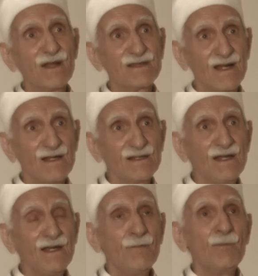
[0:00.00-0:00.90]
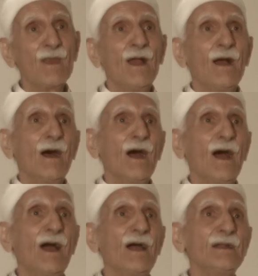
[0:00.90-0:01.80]
mentality,
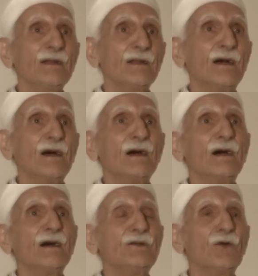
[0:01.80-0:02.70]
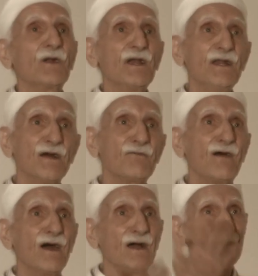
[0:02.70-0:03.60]
and your inner
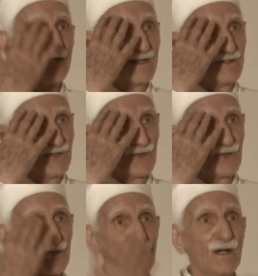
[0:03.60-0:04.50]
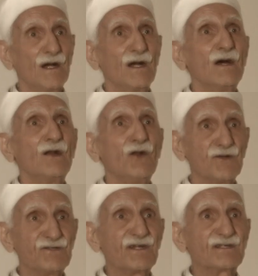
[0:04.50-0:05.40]
fire and your
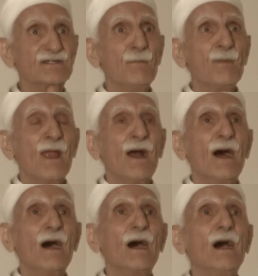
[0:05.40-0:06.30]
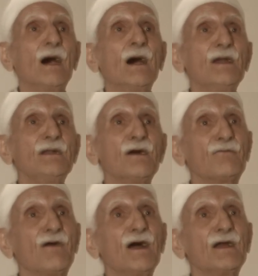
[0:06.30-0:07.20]
logics. Inner
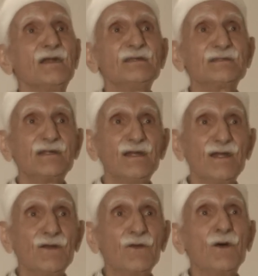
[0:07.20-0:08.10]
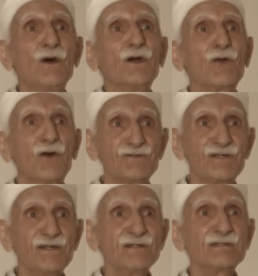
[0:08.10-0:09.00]
fire is the
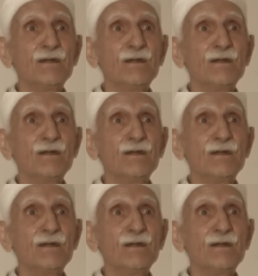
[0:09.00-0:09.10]
conscience,